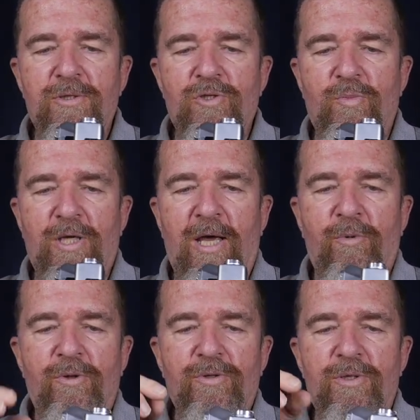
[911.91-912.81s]
to be
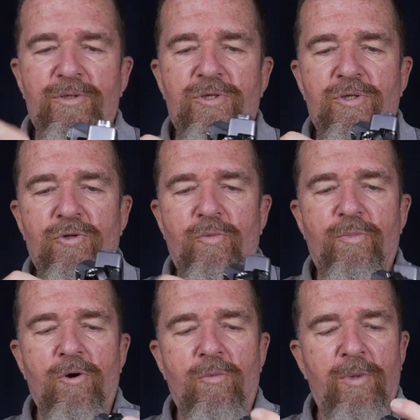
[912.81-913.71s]
able to
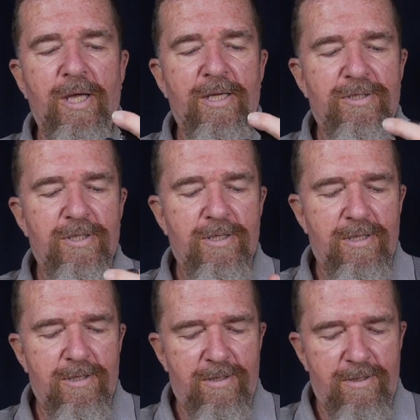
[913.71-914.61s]
permit
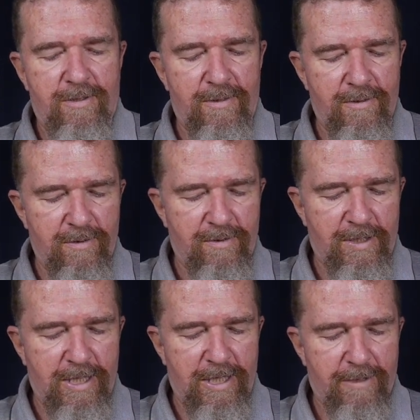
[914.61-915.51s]

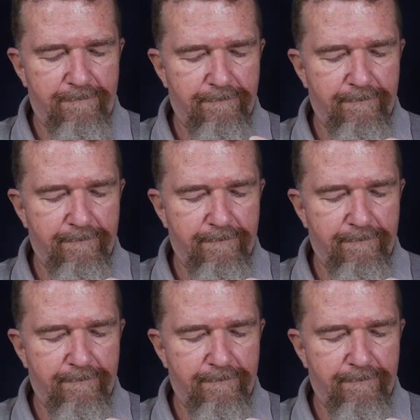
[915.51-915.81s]
the